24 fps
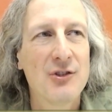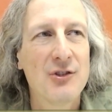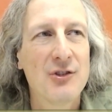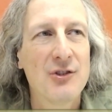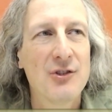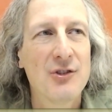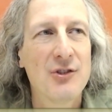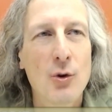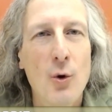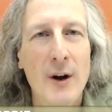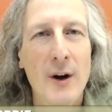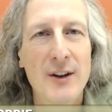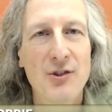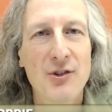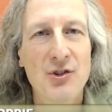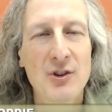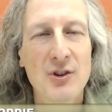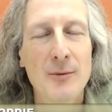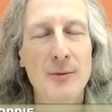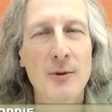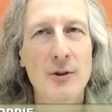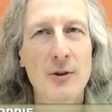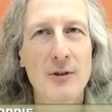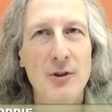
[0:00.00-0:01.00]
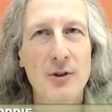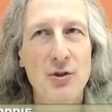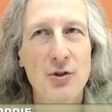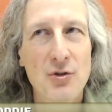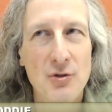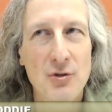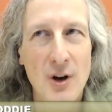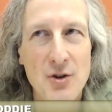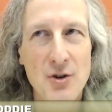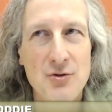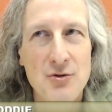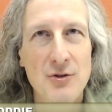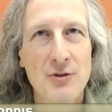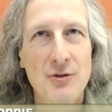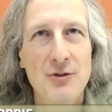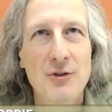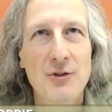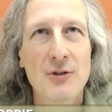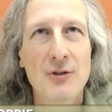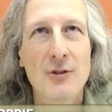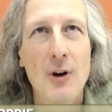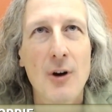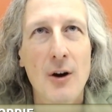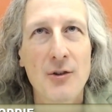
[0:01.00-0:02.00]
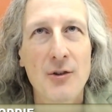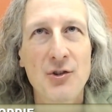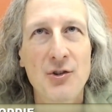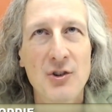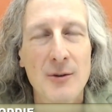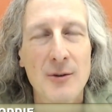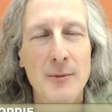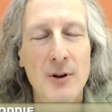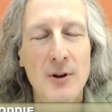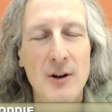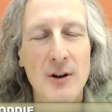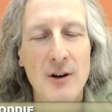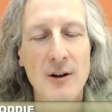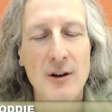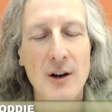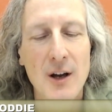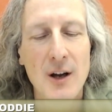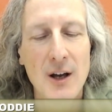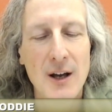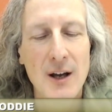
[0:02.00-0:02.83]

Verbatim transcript: is quite similar and the structures are, are similar.